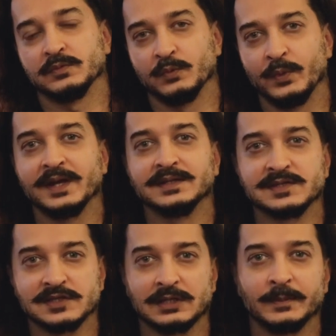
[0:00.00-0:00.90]
where
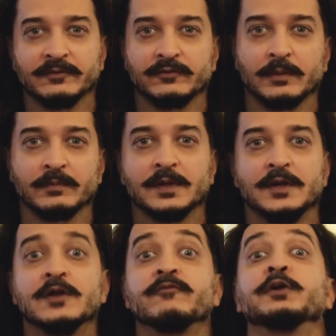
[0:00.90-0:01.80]
this is coming from
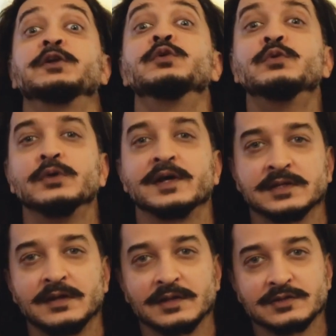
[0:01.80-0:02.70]
for you
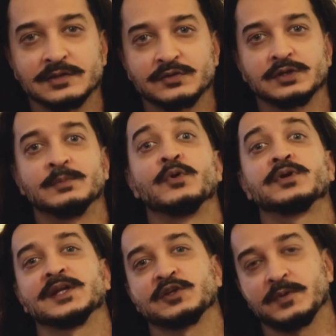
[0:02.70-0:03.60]
as a dancer to
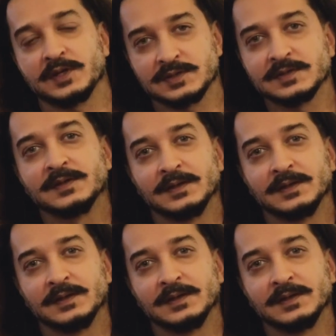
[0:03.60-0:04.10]
emote and express.